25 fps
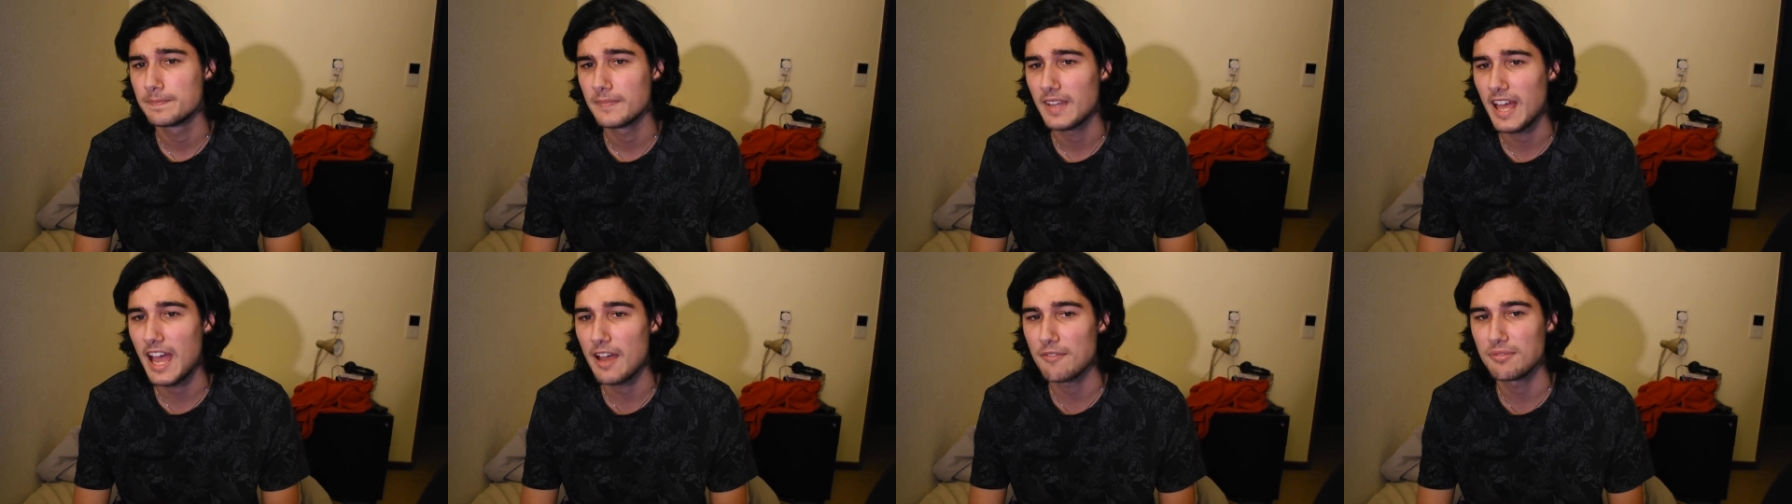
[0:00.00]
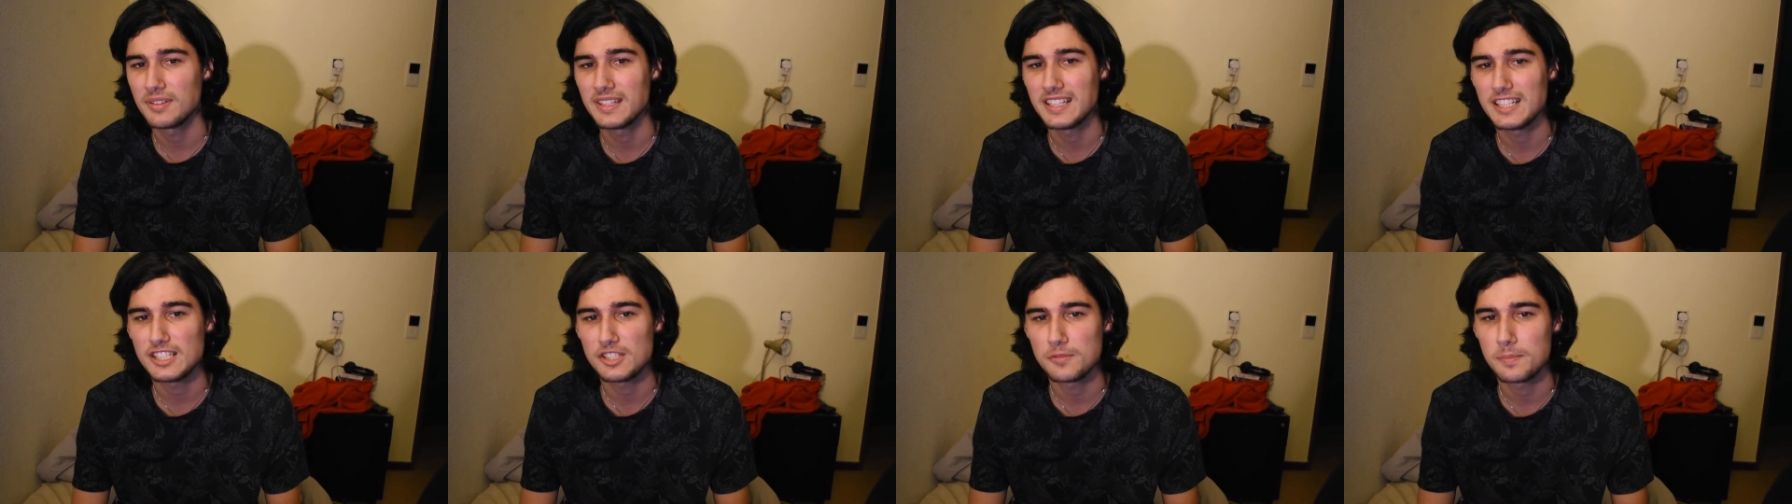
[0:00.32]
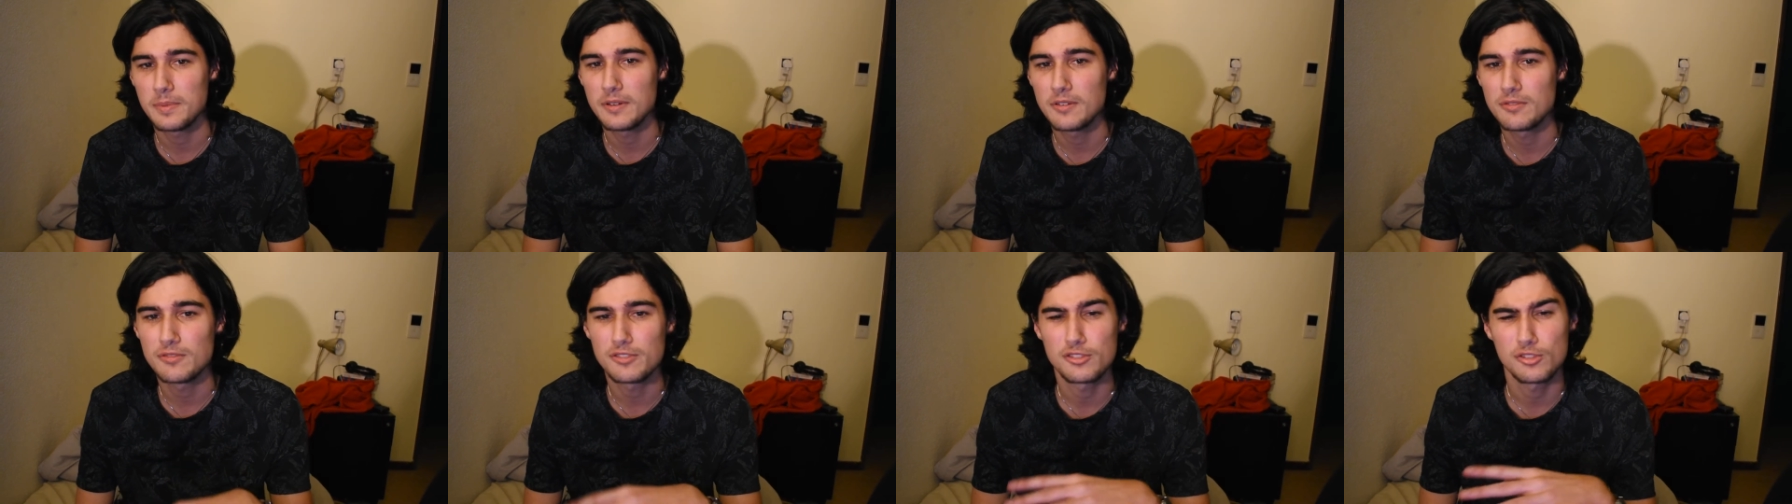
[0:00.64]
having
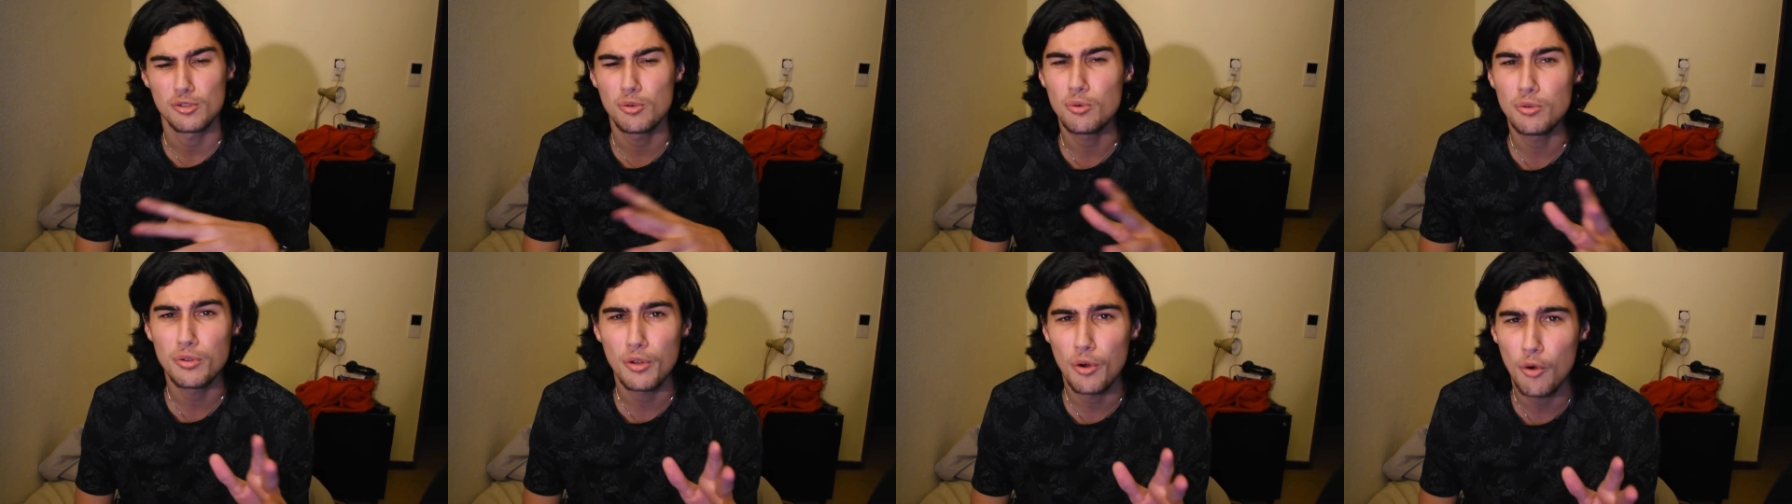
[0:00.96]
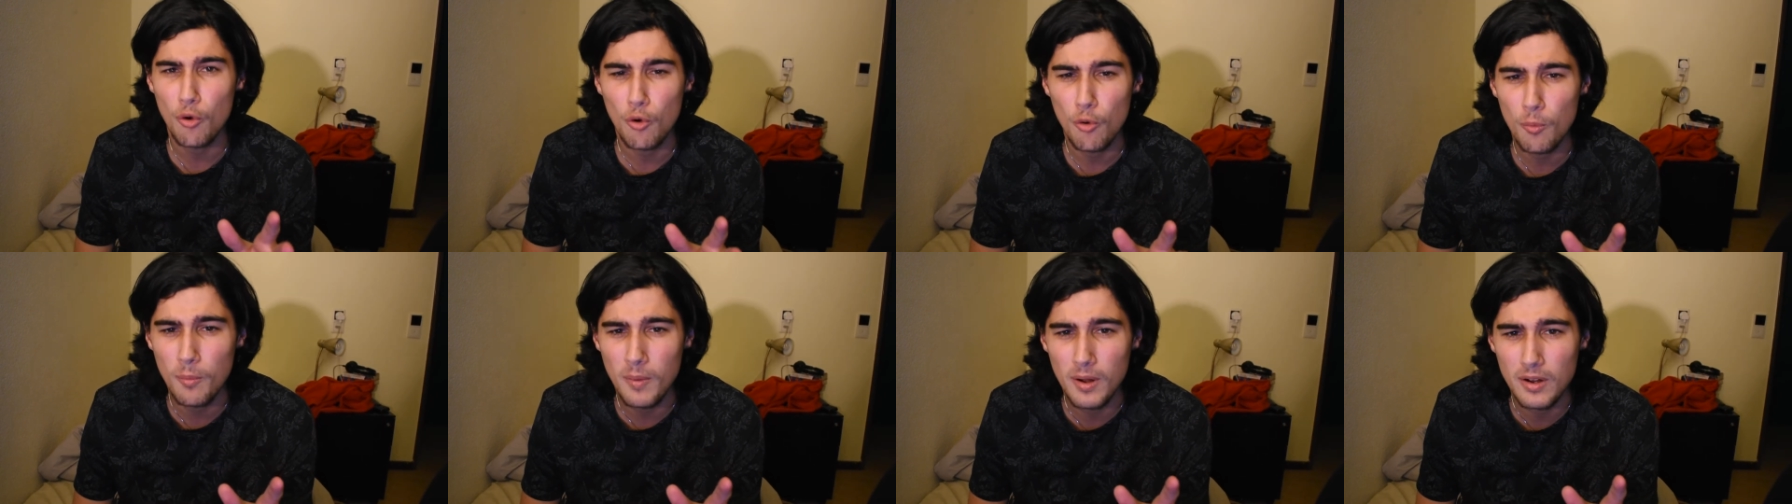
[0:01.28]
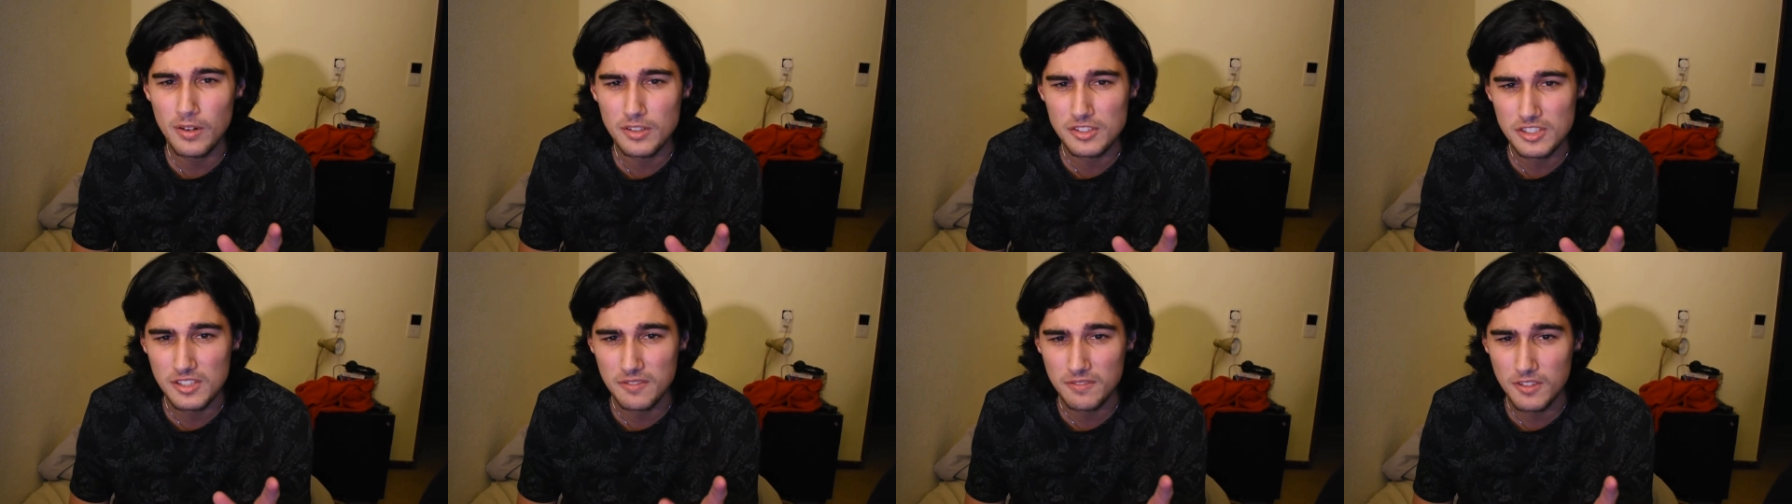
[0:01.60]
experienced all the
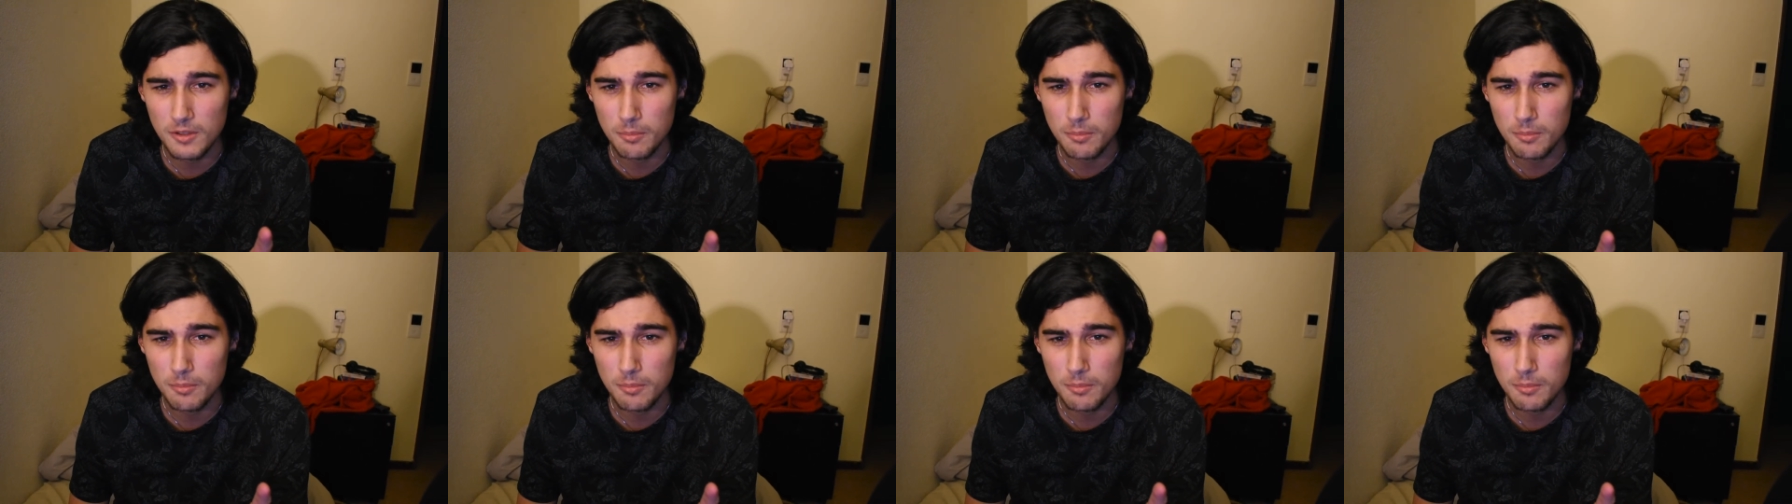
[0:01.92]
hallmarks of